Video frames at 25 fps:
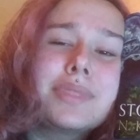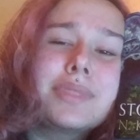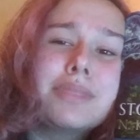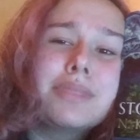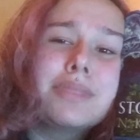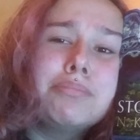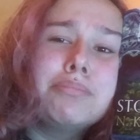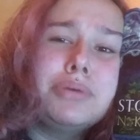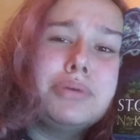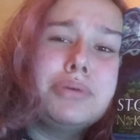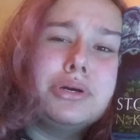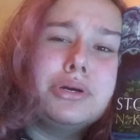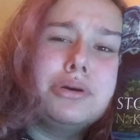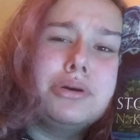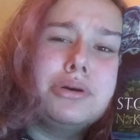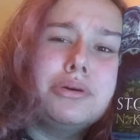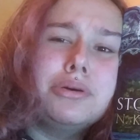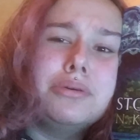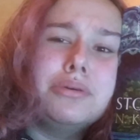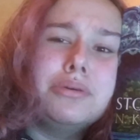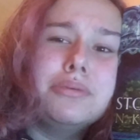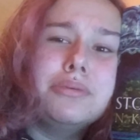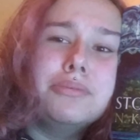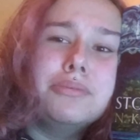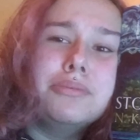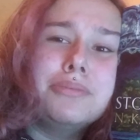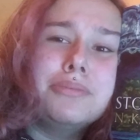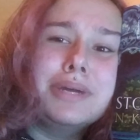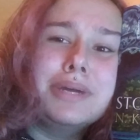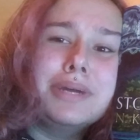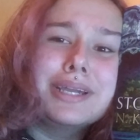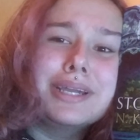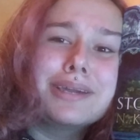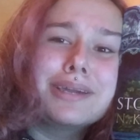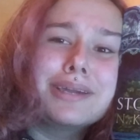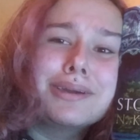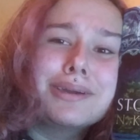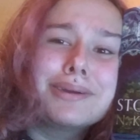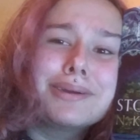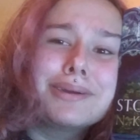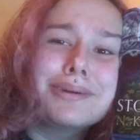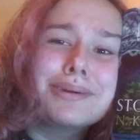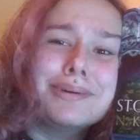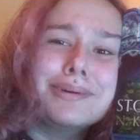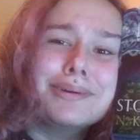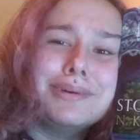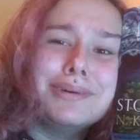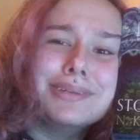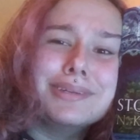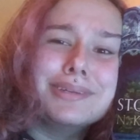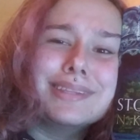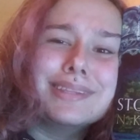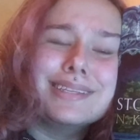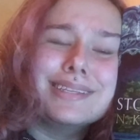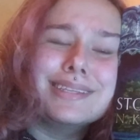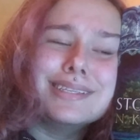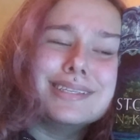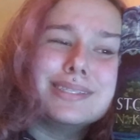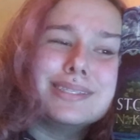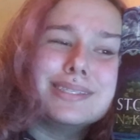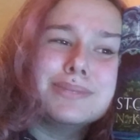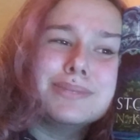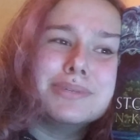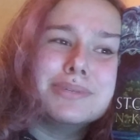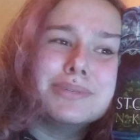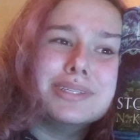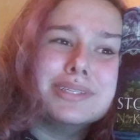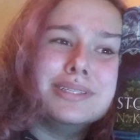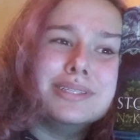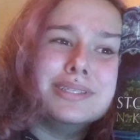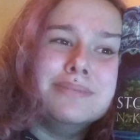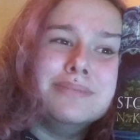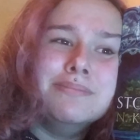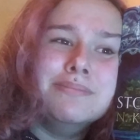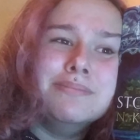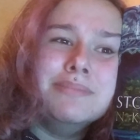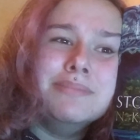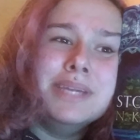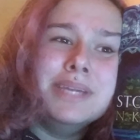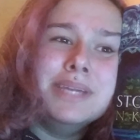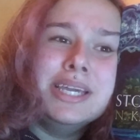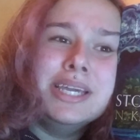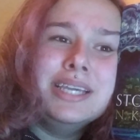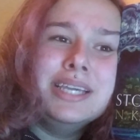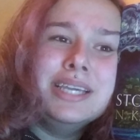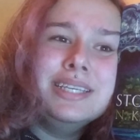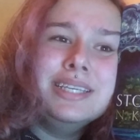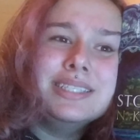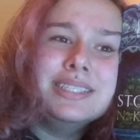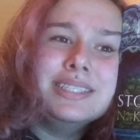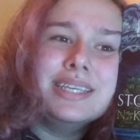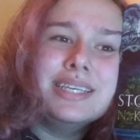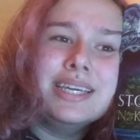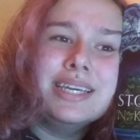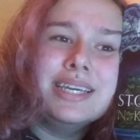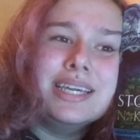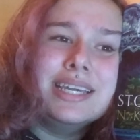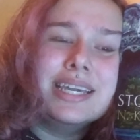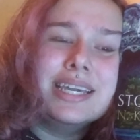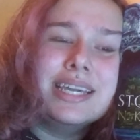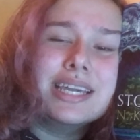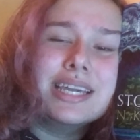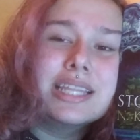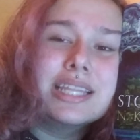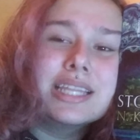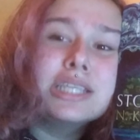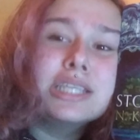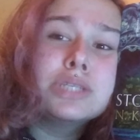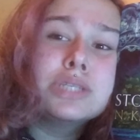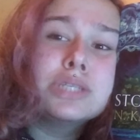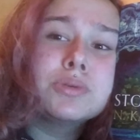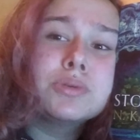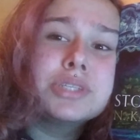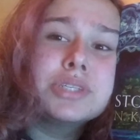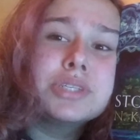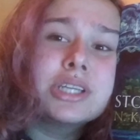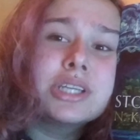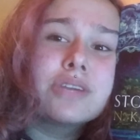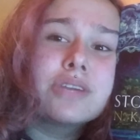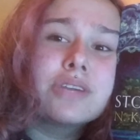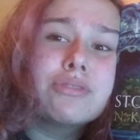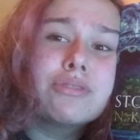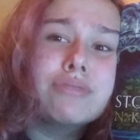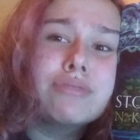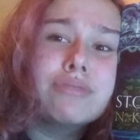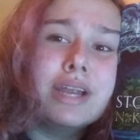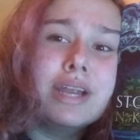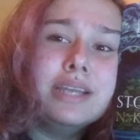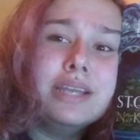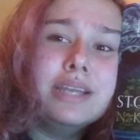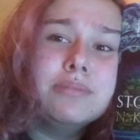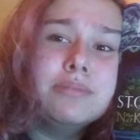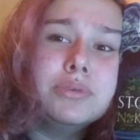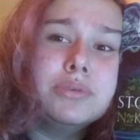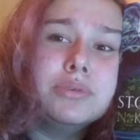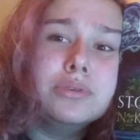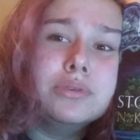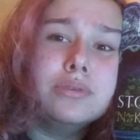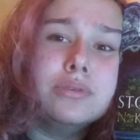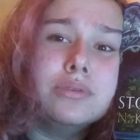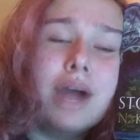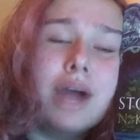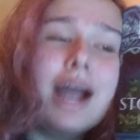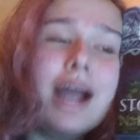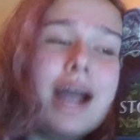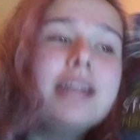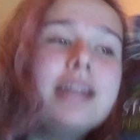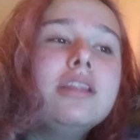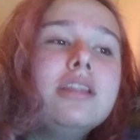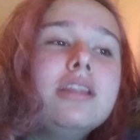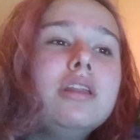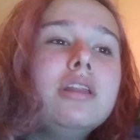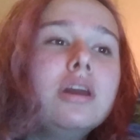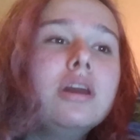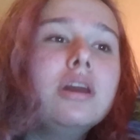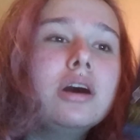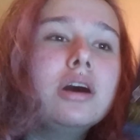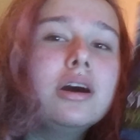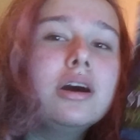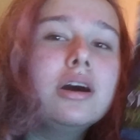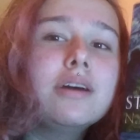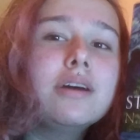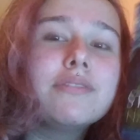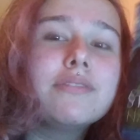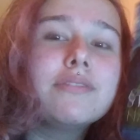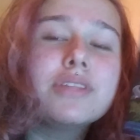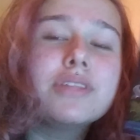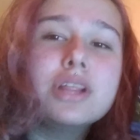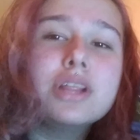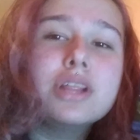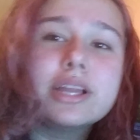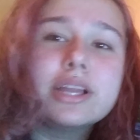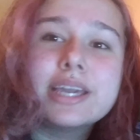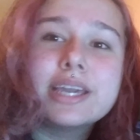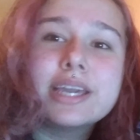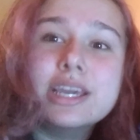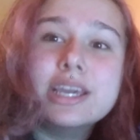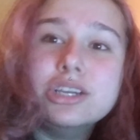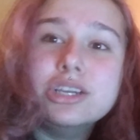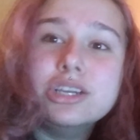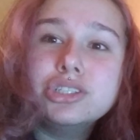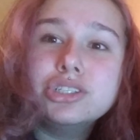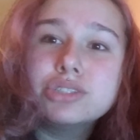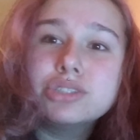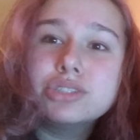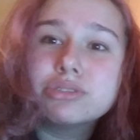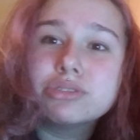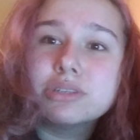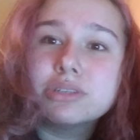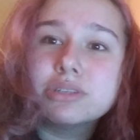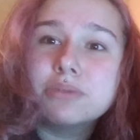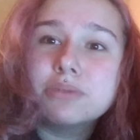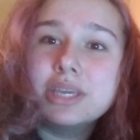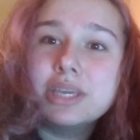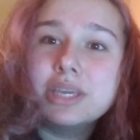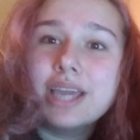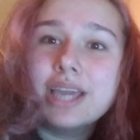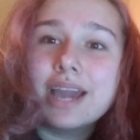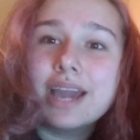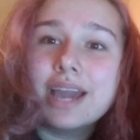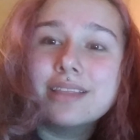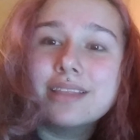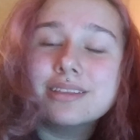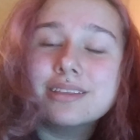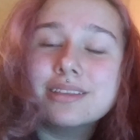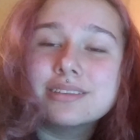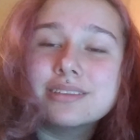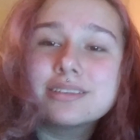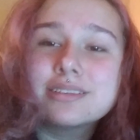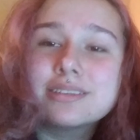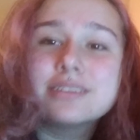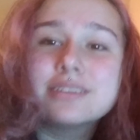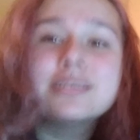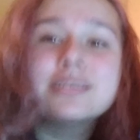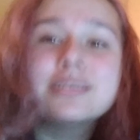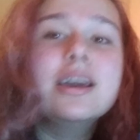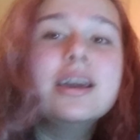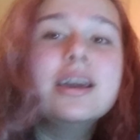But oh my god, this was amazing. This was incredible. I love the like history we get in this because